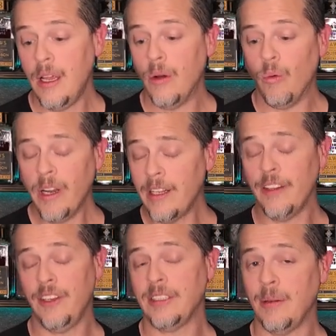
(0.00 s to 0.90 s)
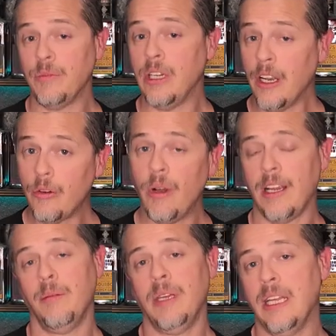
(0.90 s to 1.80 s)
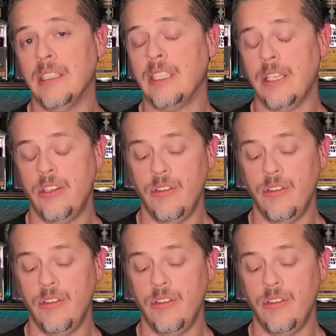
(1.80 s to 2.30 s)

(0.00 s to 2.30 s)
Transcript: One of the things I'm gonna recommend is that you